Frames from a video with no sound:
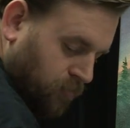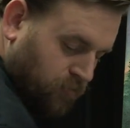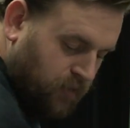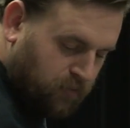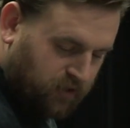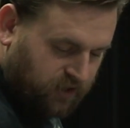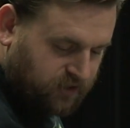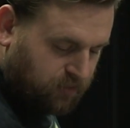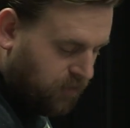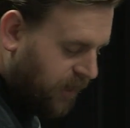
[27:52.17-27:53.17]
maybe get
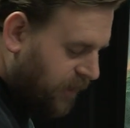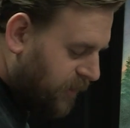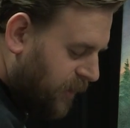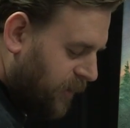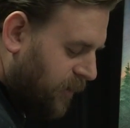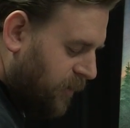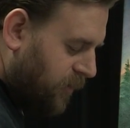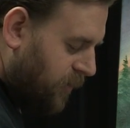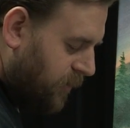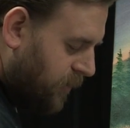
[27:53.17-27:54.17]
some highlight
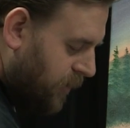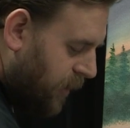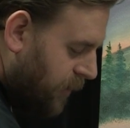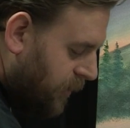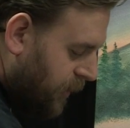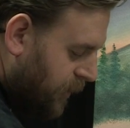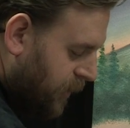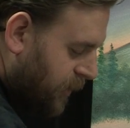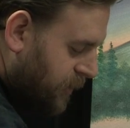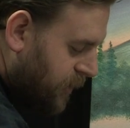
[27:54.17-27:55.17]
color, highlight
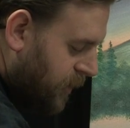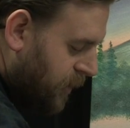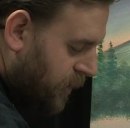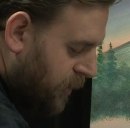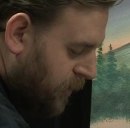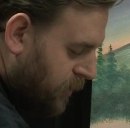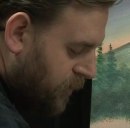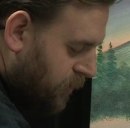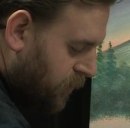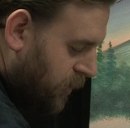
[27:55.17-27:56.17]
these.
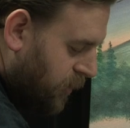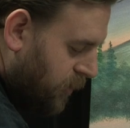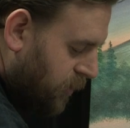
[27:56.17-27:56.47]
So I'm gonna